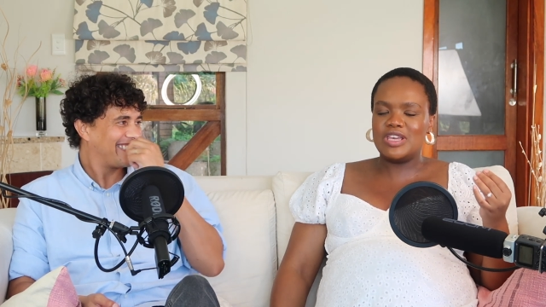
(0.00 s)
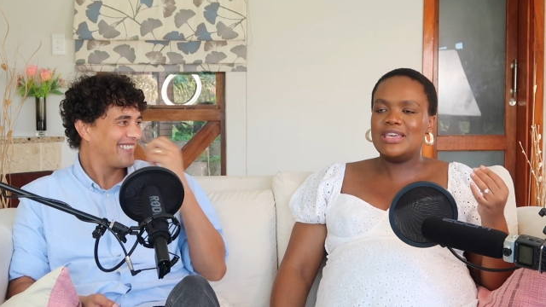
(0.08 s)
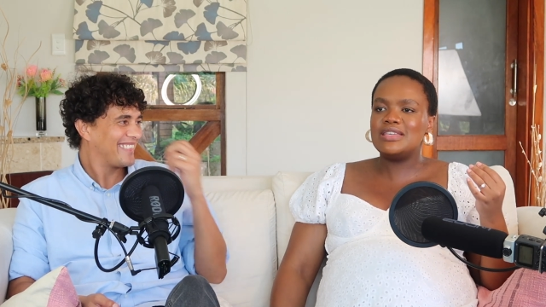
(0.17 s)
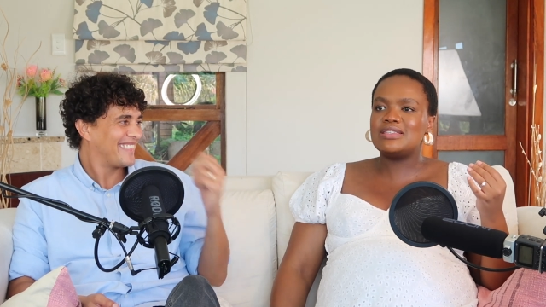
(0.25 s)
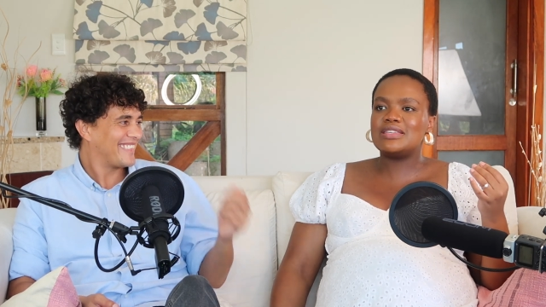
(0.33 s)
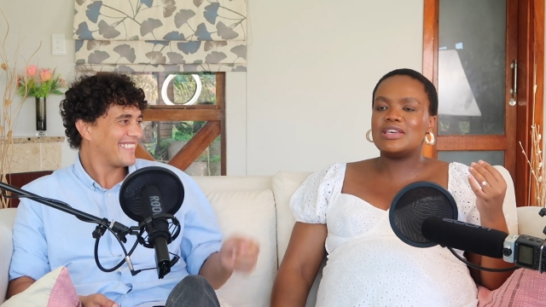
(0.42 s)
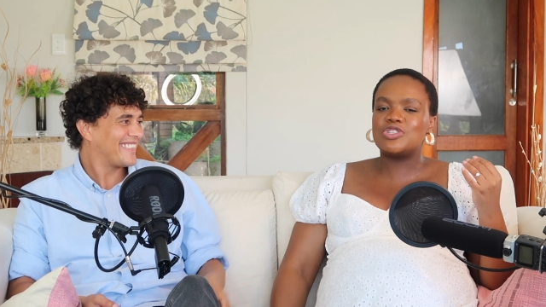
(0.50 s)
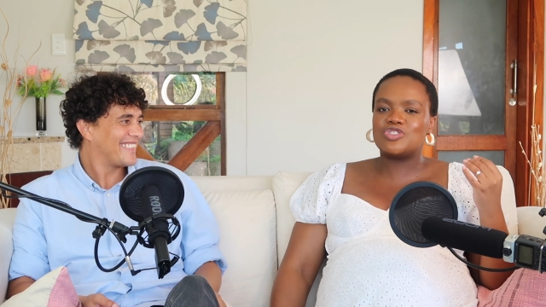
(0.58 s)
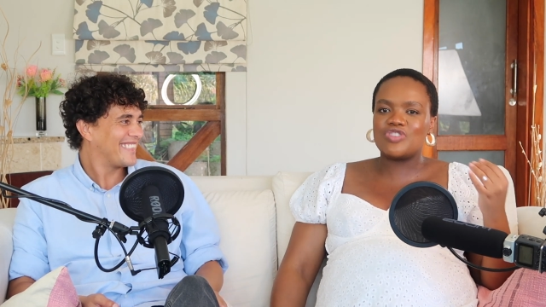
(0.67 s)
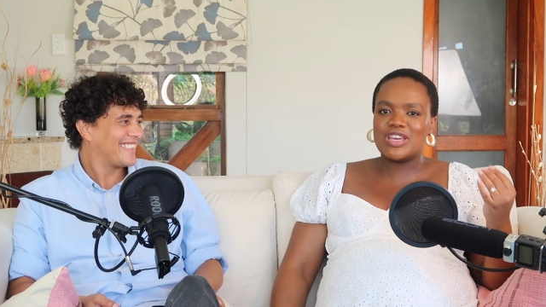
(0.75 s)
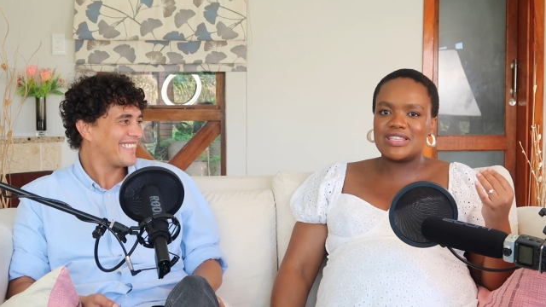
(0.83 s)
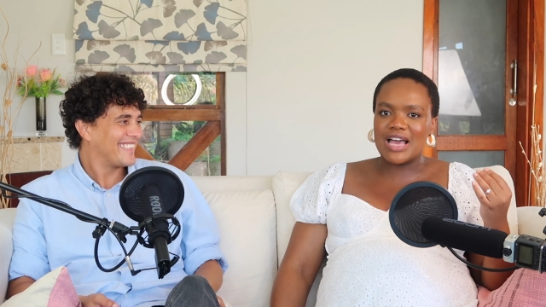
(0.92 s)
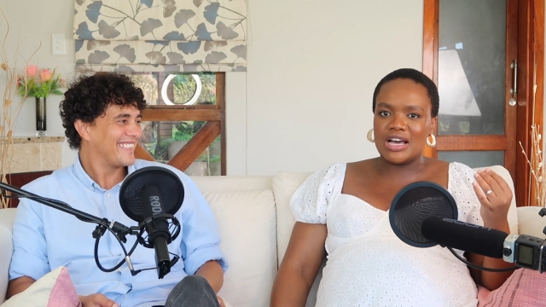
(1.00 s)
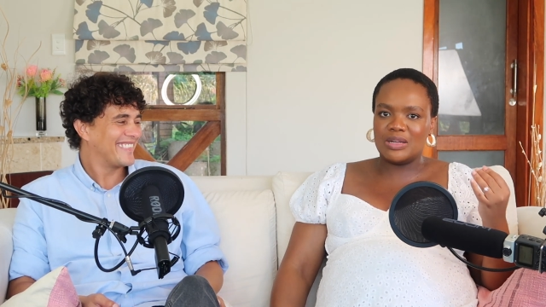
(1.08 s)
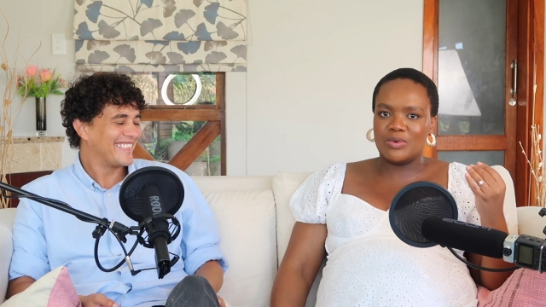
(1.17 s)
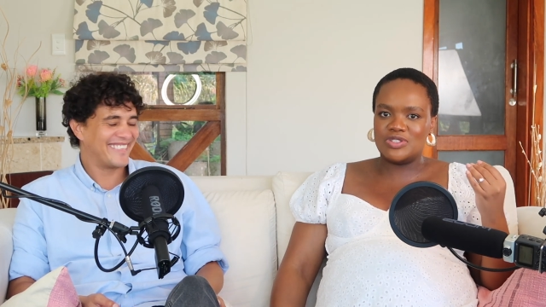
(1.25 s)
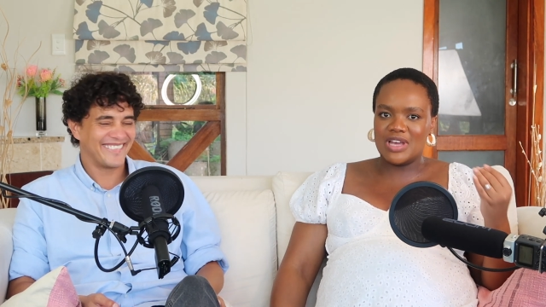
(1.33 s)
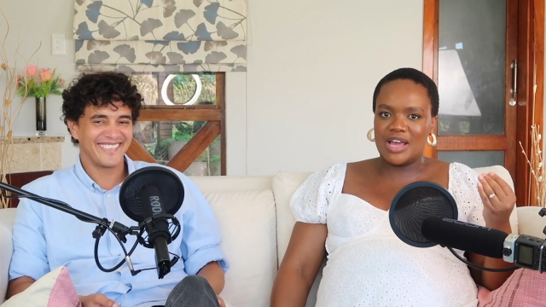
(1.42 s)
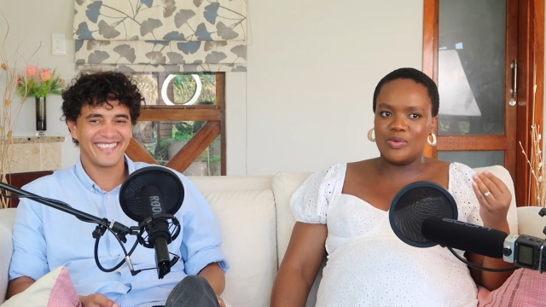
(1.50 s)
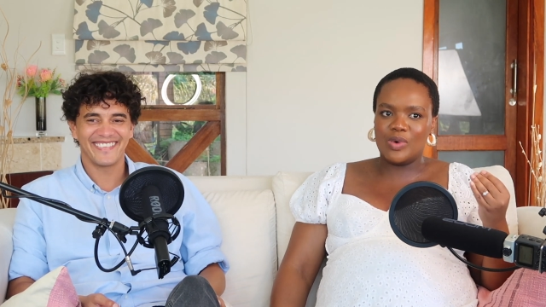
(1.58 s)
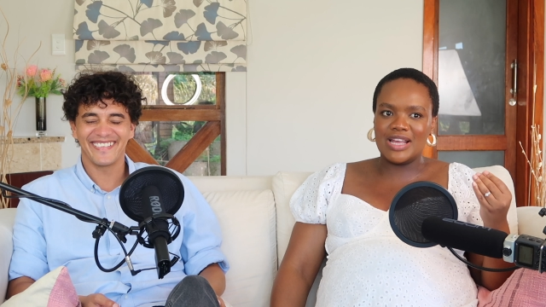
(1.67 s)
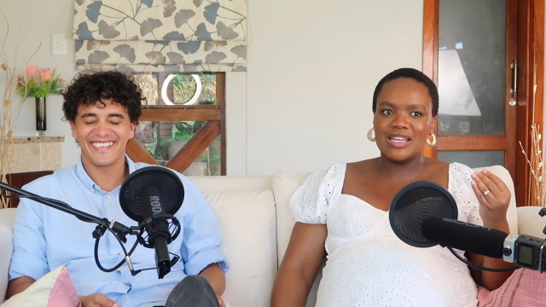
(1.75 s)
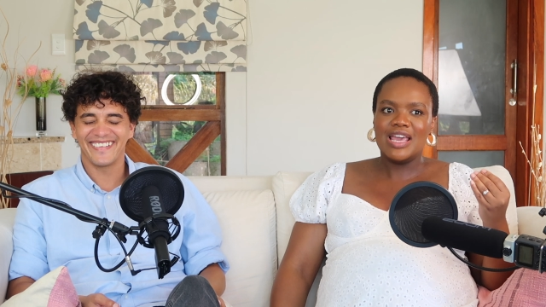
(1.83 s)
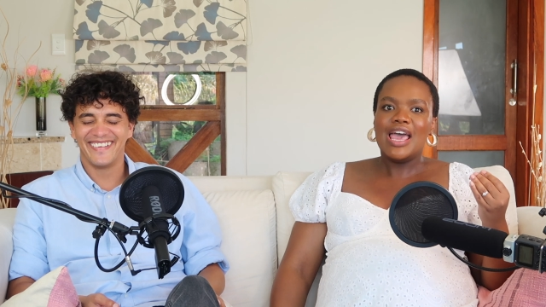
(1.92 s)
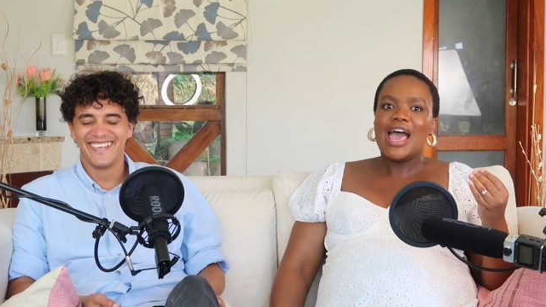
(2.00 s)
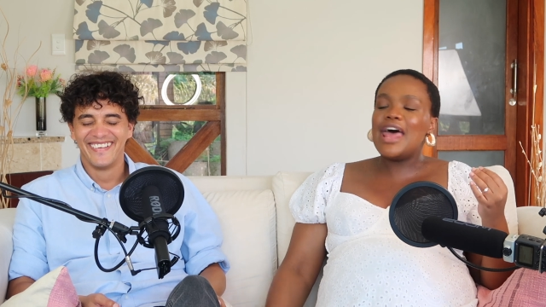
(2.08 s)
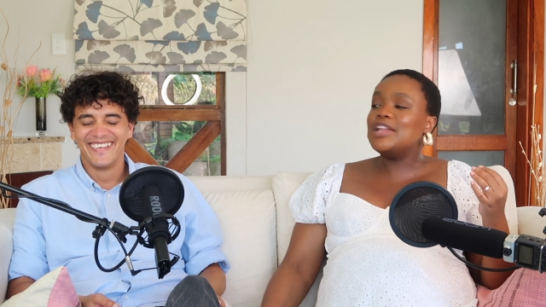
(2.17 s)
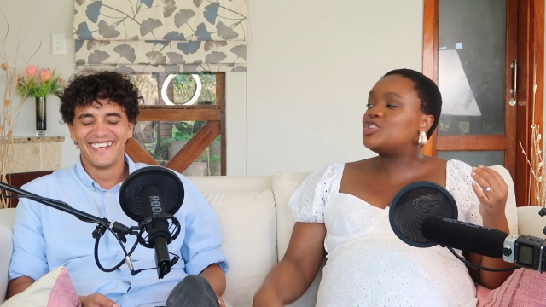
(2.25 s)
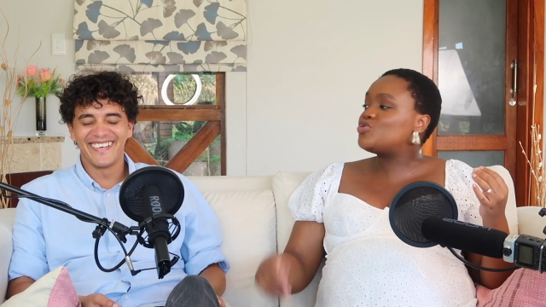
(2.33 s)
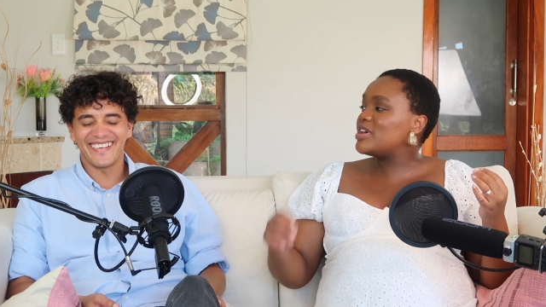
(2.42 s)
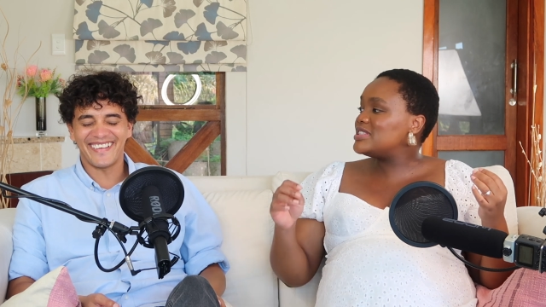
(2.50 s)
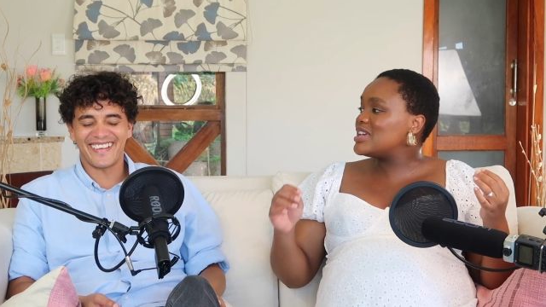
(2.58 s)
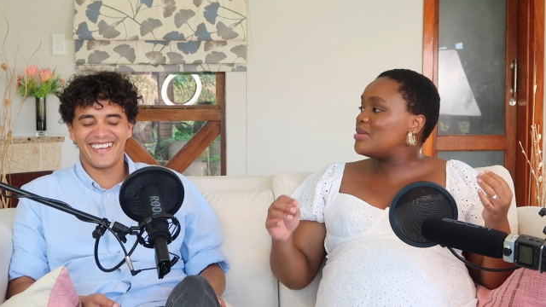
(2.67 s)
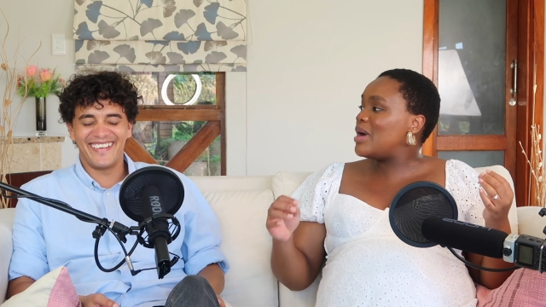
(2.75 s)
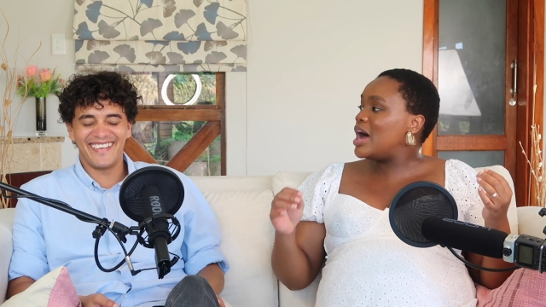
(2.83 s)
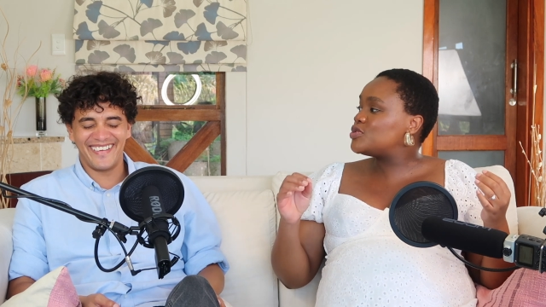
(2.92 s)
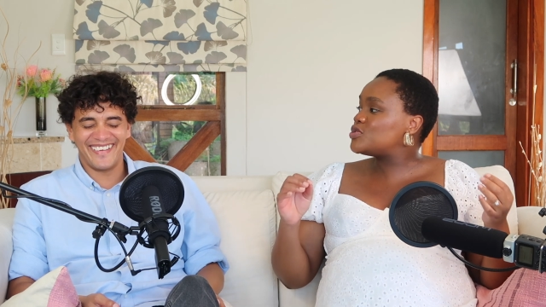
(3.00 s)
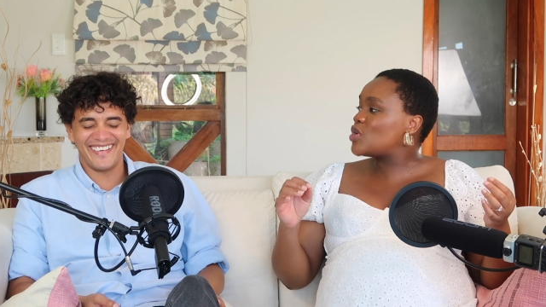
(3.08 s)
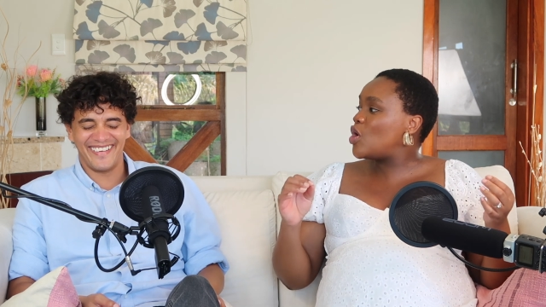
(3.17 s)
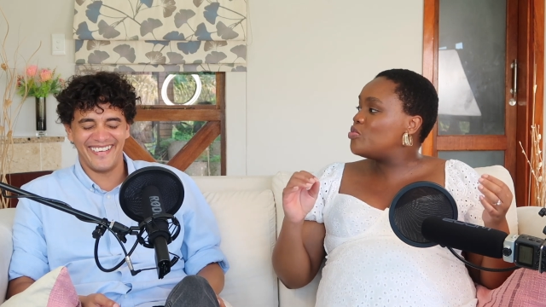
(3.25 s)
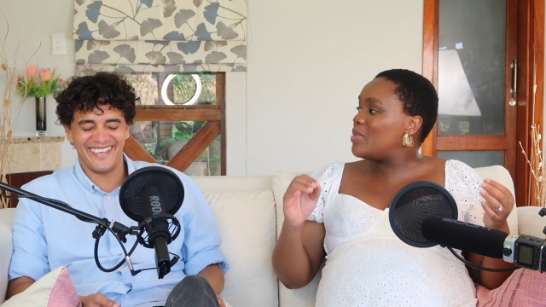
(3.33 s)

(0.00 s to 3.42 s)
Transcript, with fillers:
Speaker 1: He's stressed out and wants to unwind, and it's stressing him out so